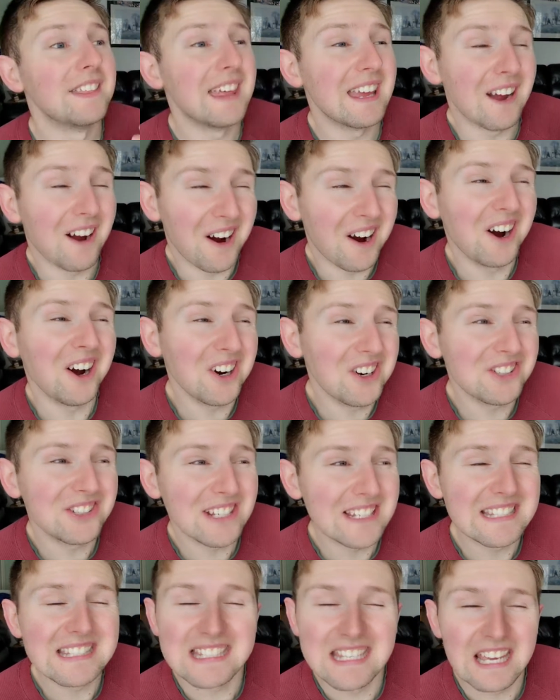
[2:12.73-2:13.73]
they are
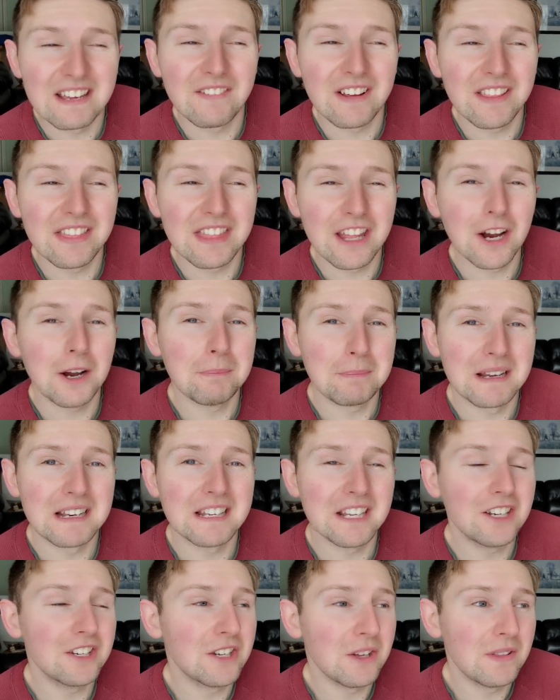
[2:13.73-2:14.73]
just giving their
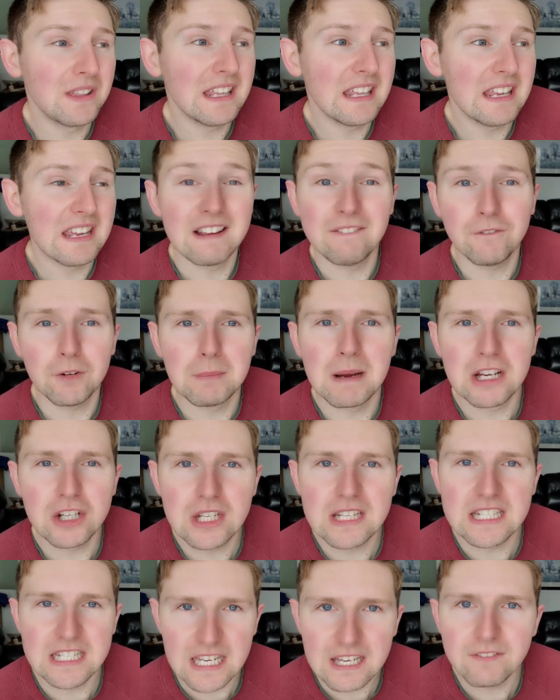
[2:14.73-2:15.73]
opinion to the
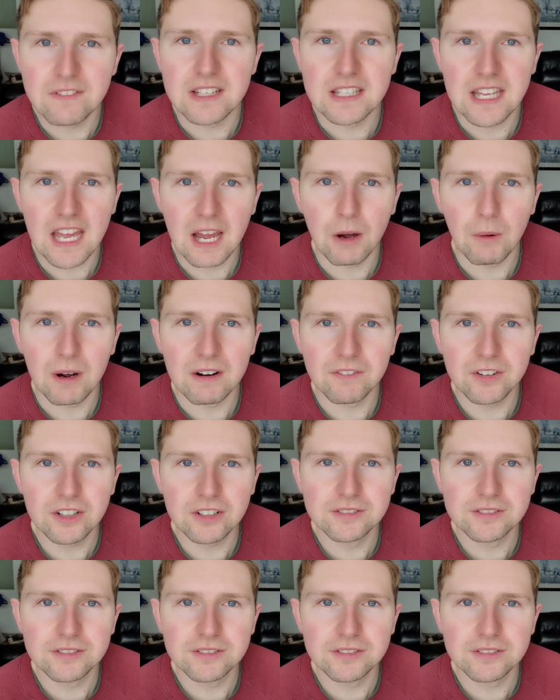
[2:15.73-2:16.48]
information given, however.